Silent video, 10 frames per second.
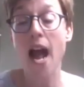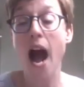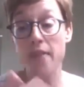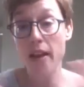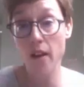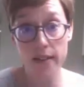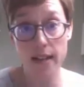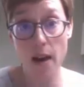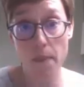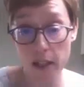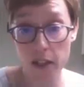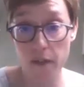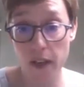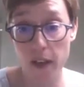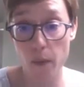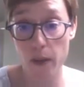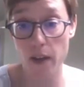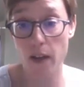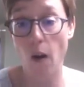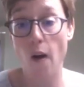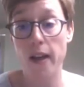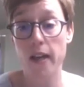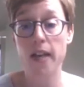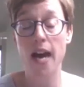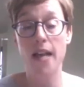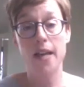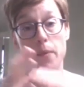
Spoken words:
And then I set up an interview with her client, and then we